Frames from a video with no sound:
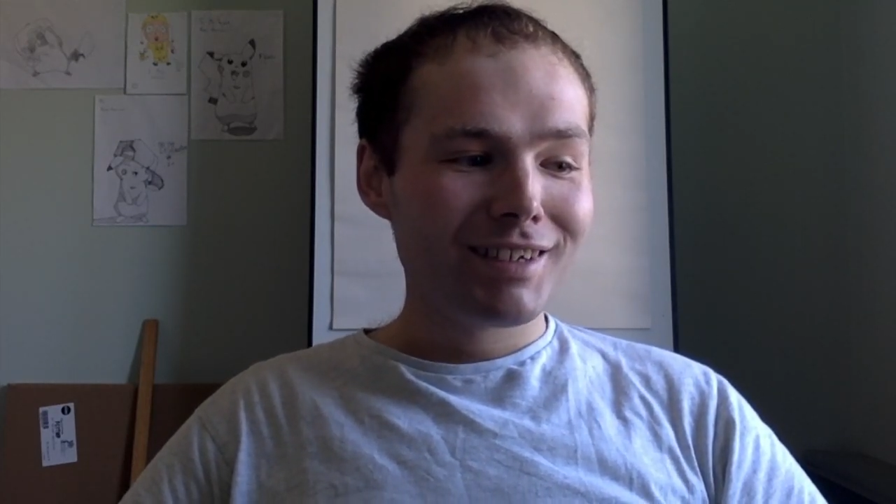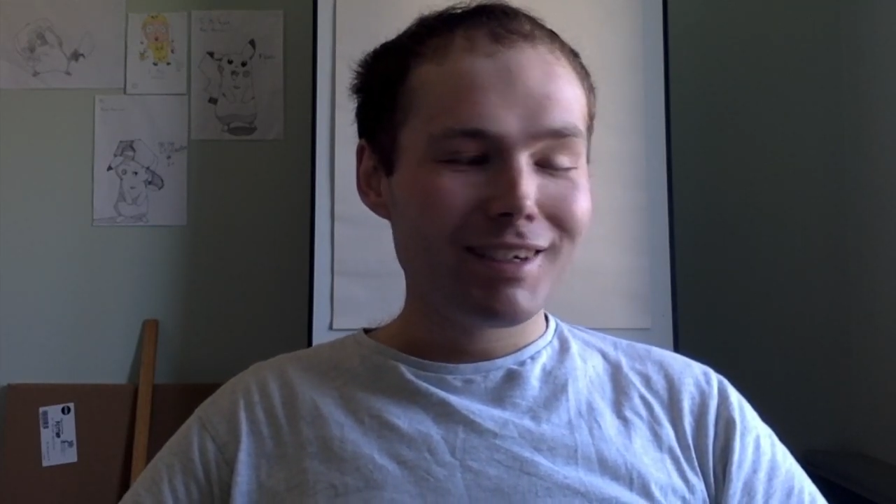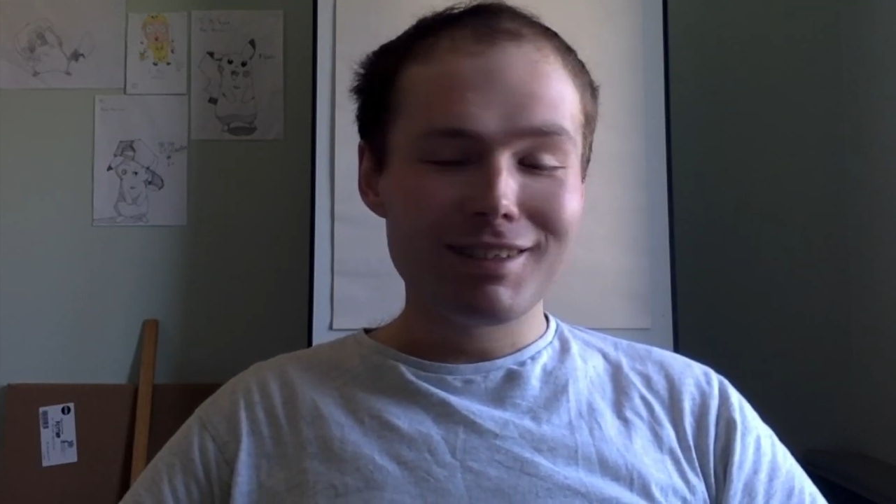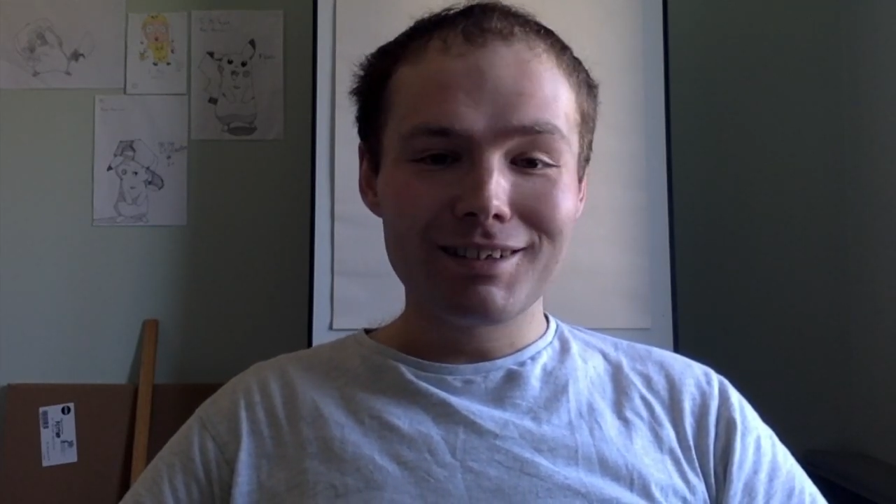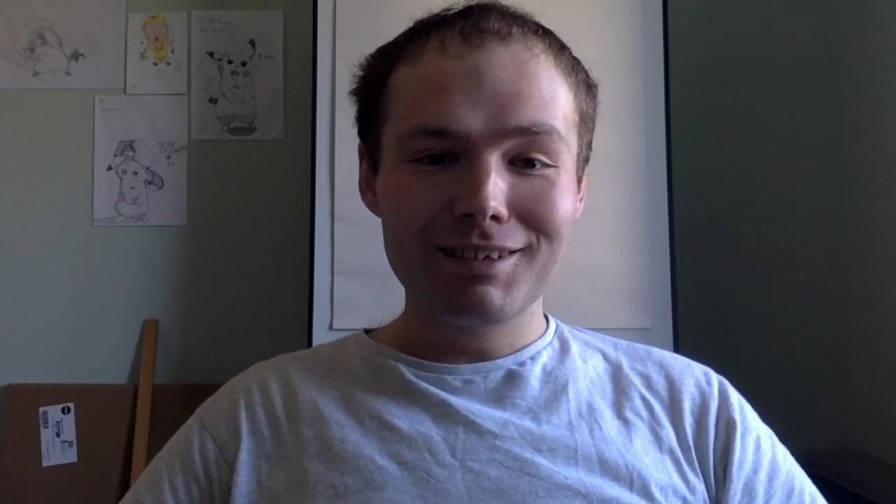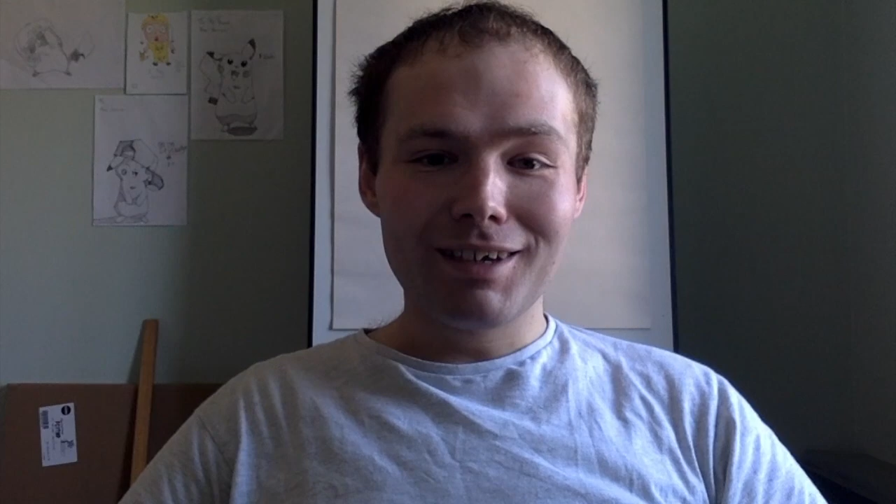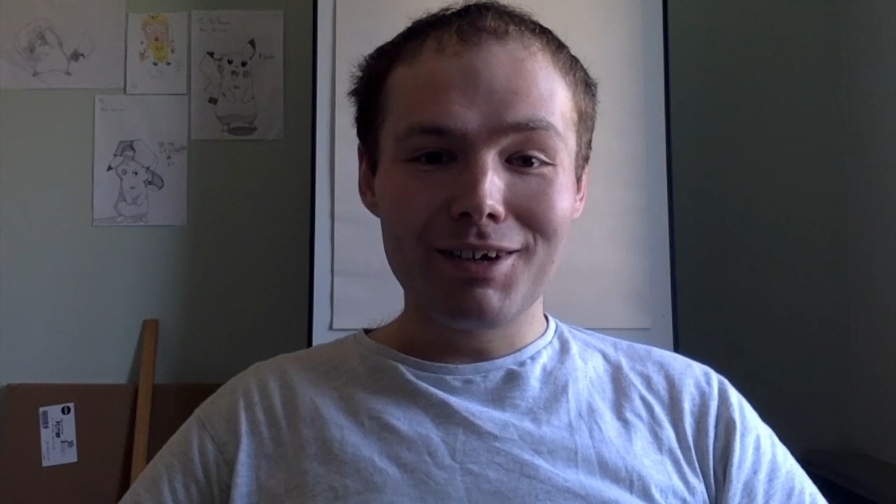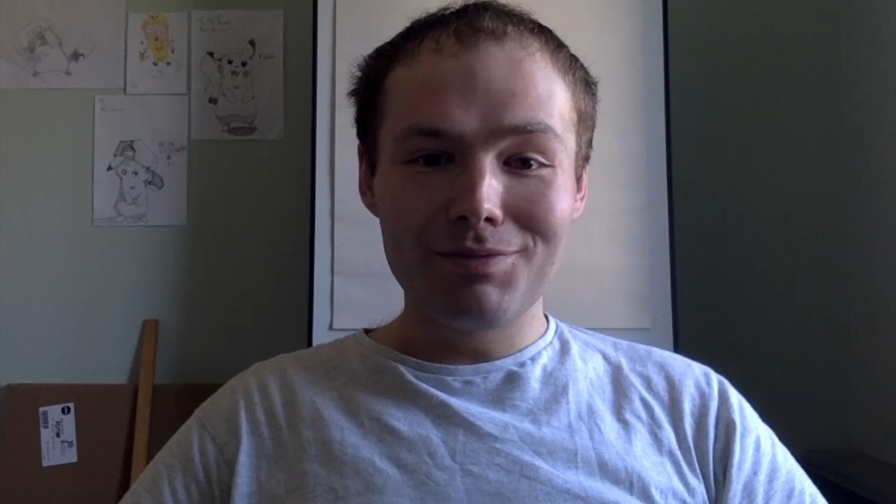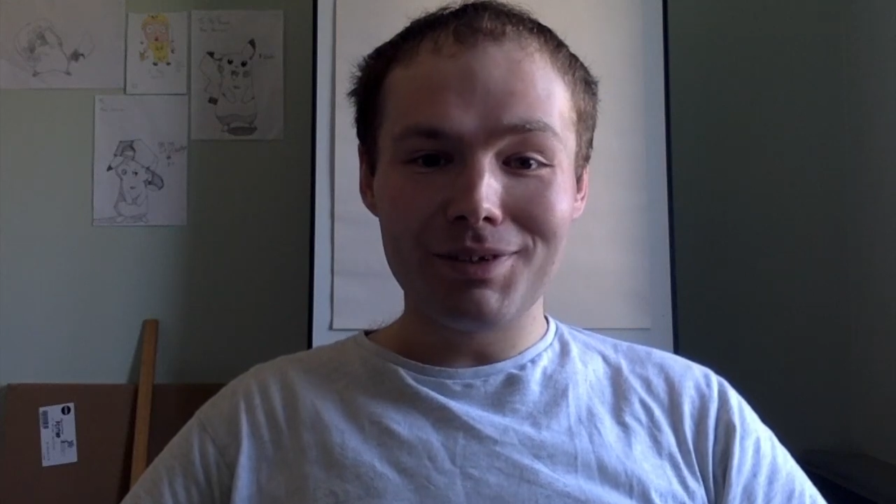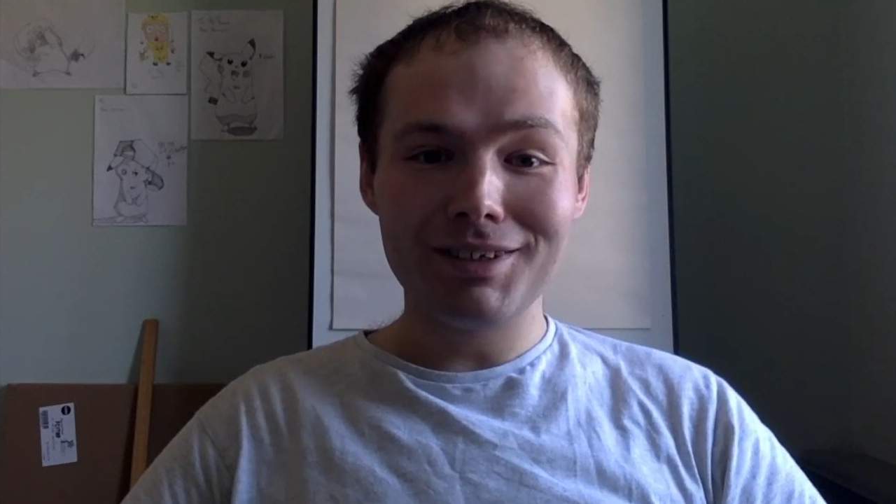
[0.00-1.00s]
and it
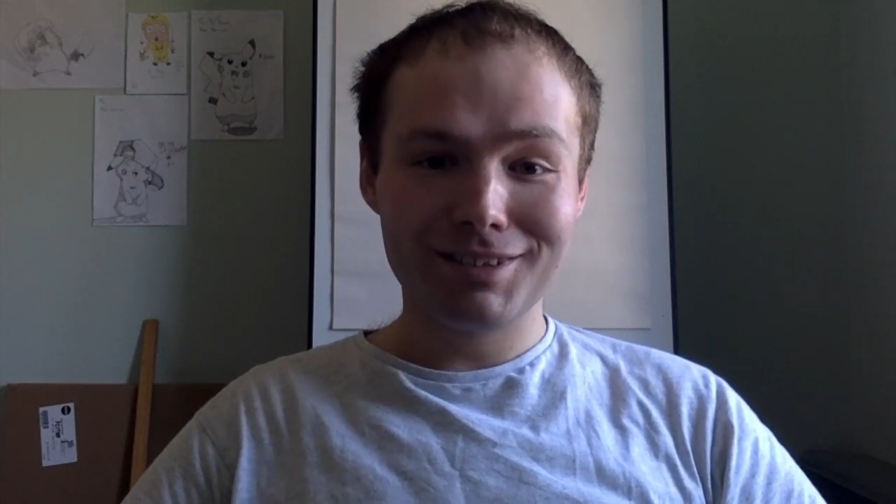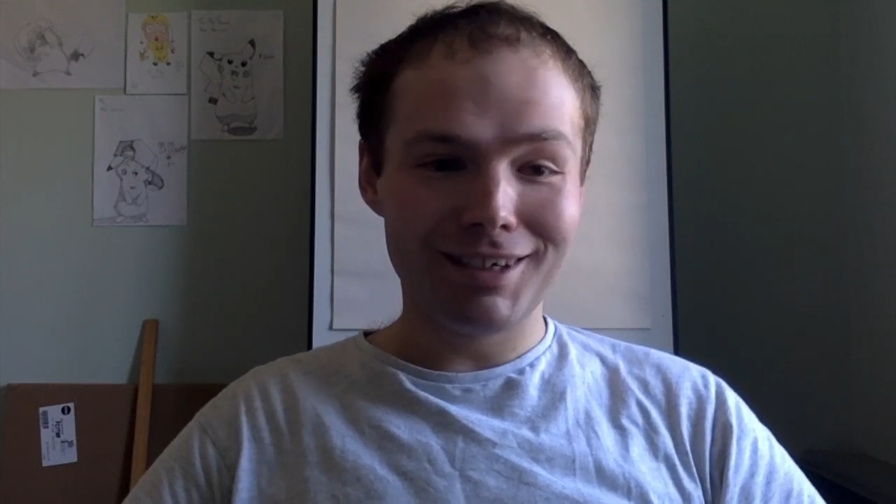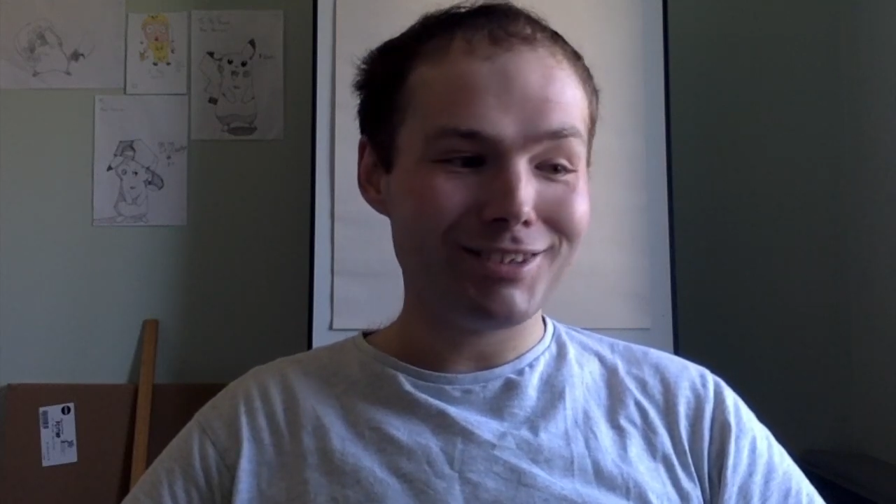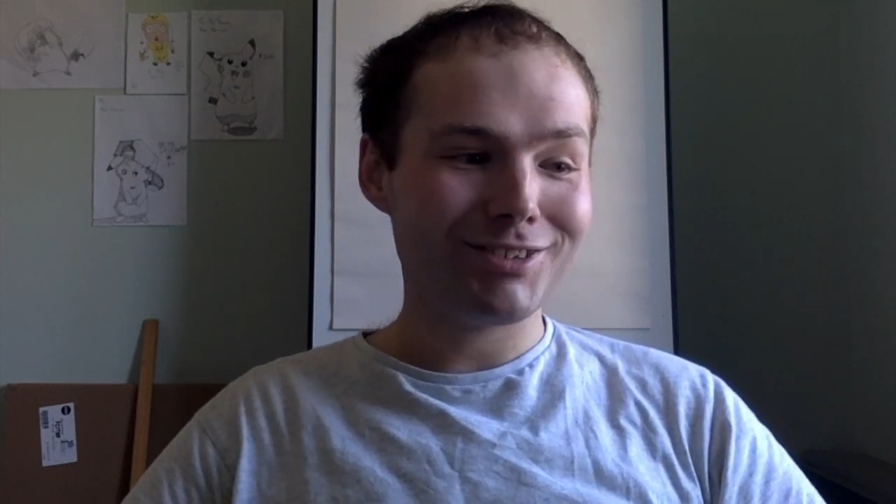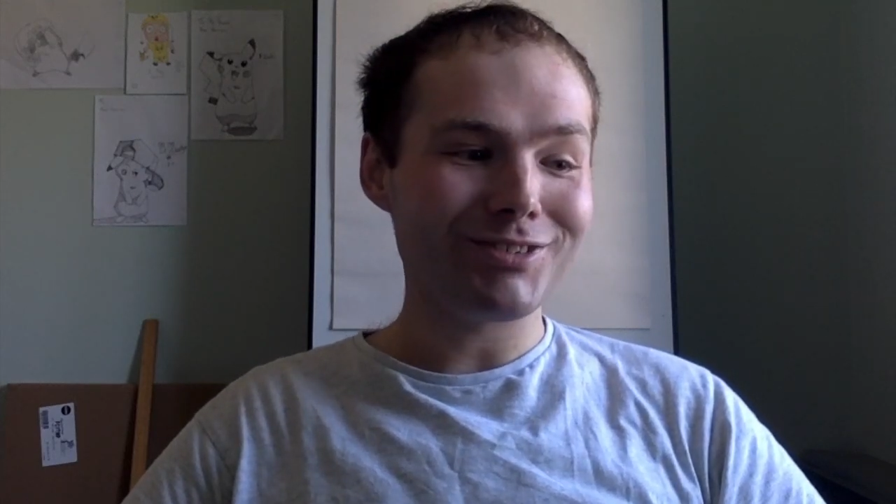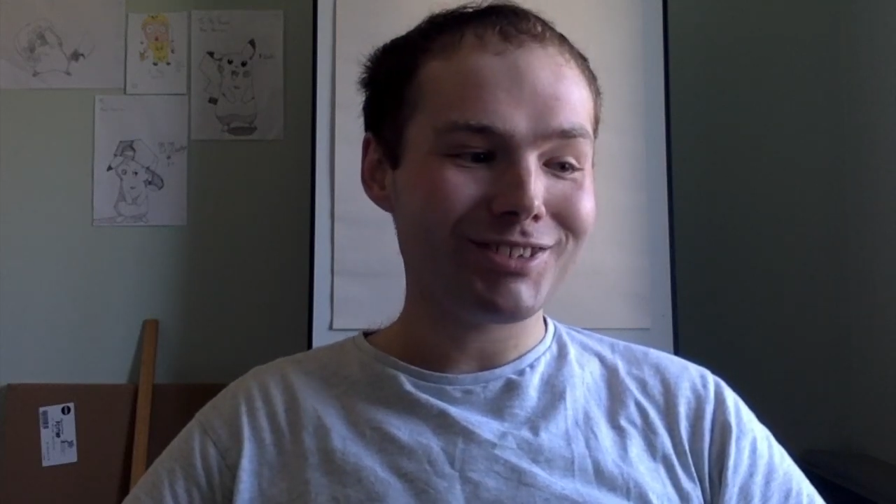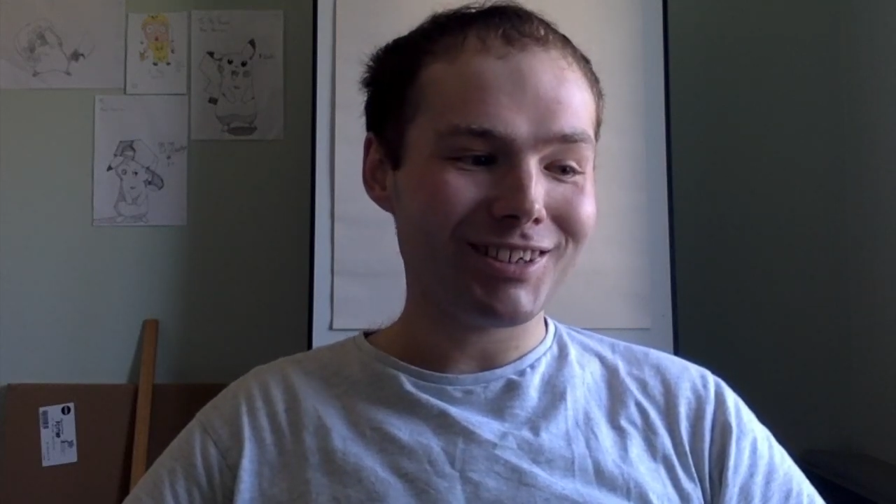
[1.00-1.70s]
gave me a scheduled